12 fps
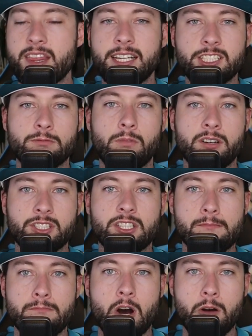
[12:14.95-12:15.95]
this was
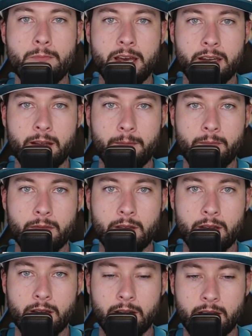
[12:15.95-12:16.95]
the moment
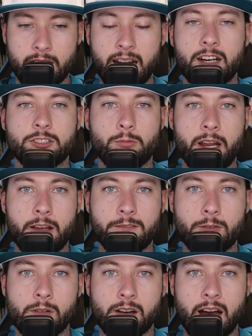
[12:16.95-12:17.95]
that I was waiting
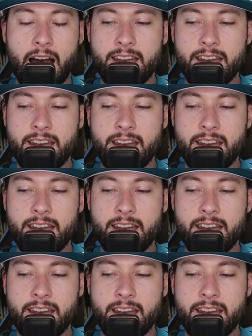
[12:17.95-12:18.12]
for.